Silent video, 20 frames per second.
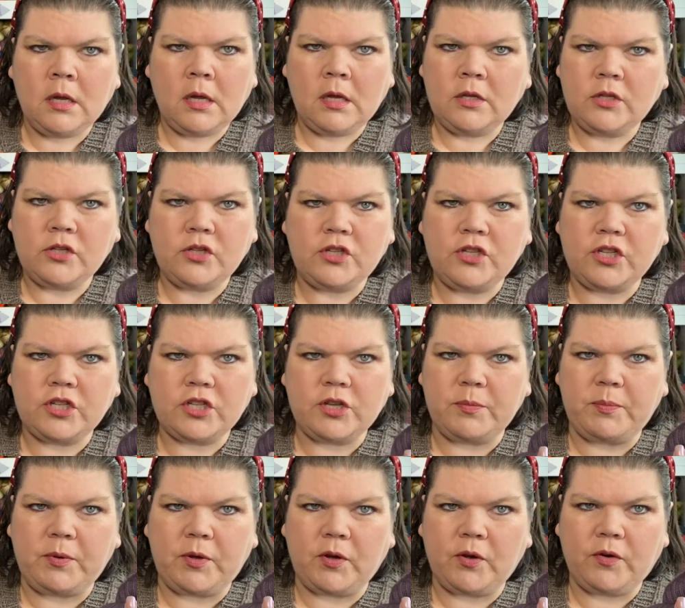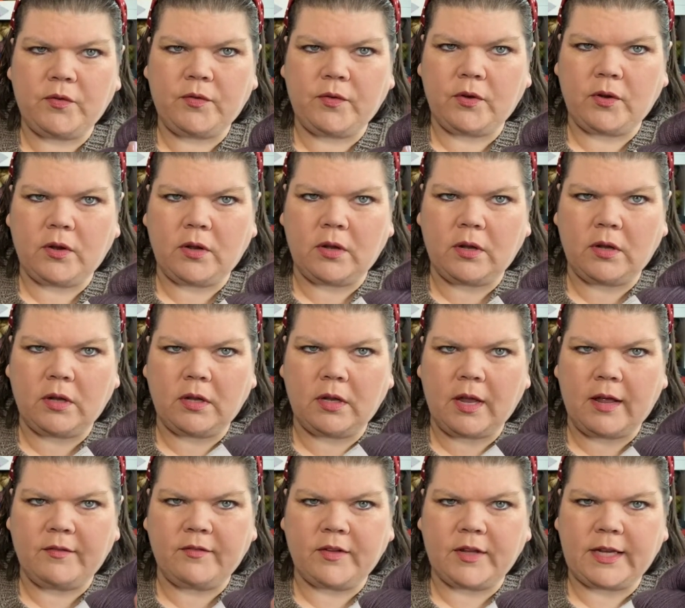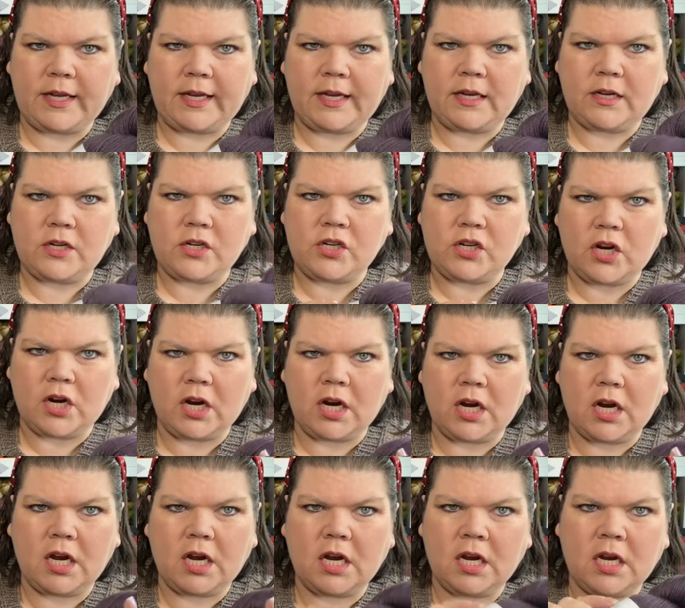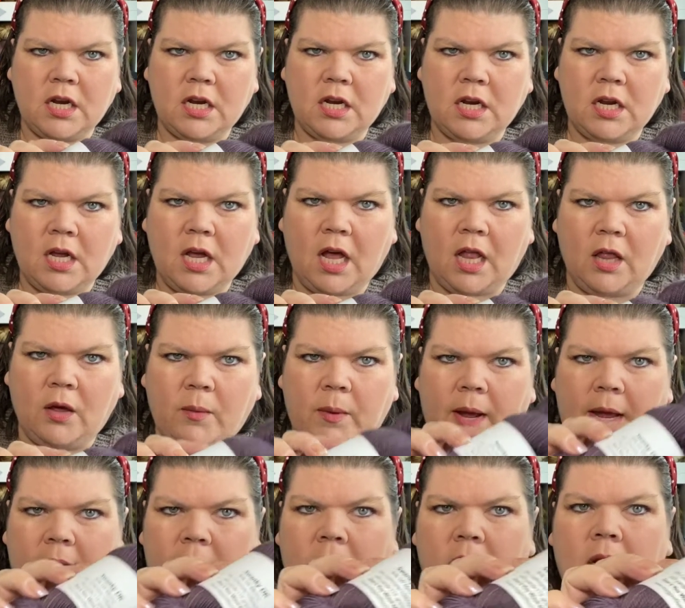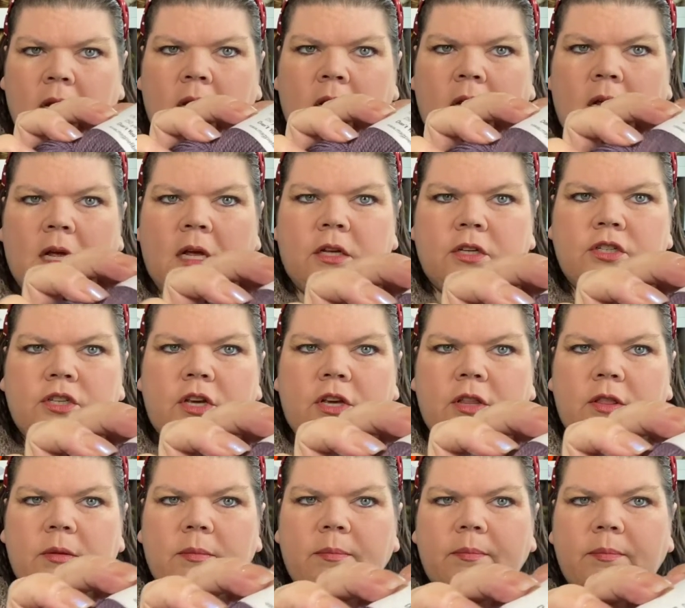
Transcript: It's just a beautiful, lovely, dark colorway. I'll show you